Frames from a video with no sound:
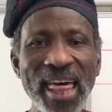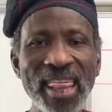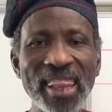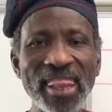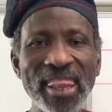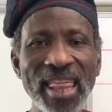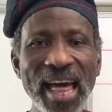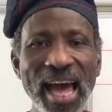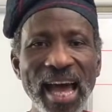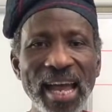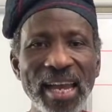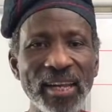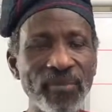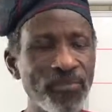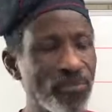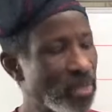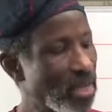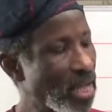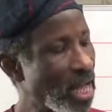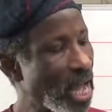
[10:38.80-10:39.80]
Dhal.
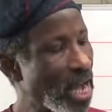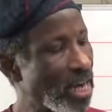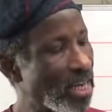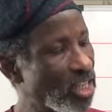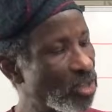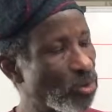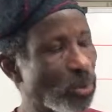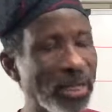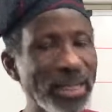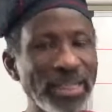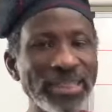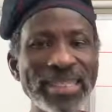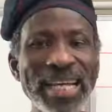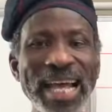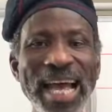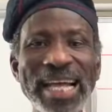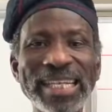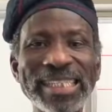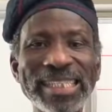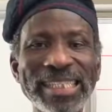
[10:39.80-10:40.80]
And this one is
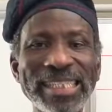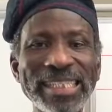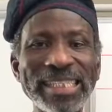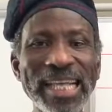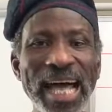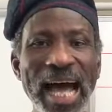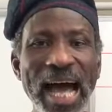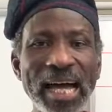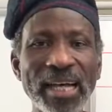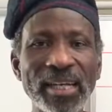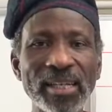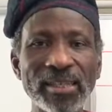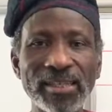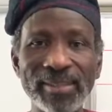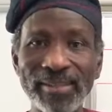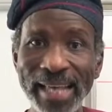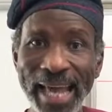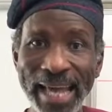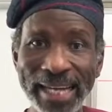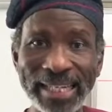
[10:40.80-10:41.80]
Z,
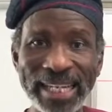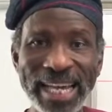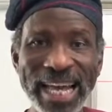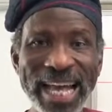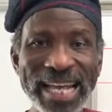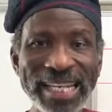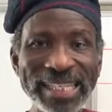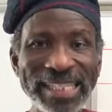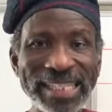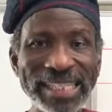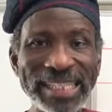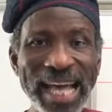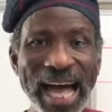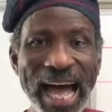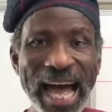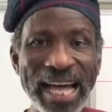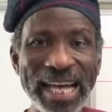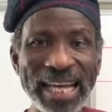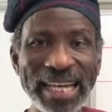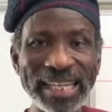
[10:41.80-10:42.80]
Z,
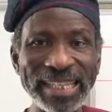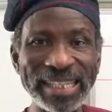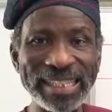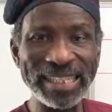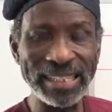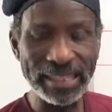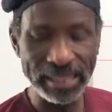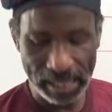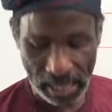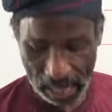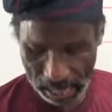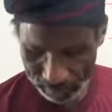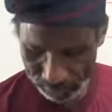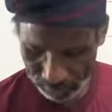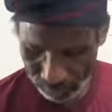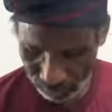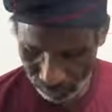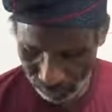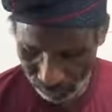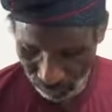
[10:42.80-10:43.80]
za, za,
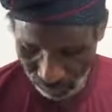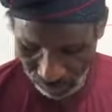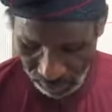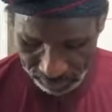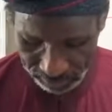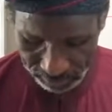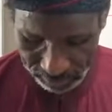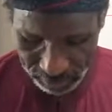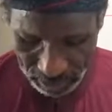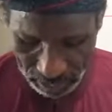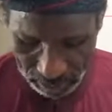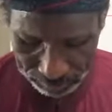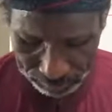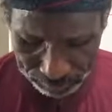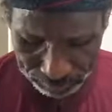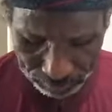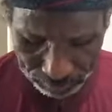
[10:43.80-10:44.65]
za.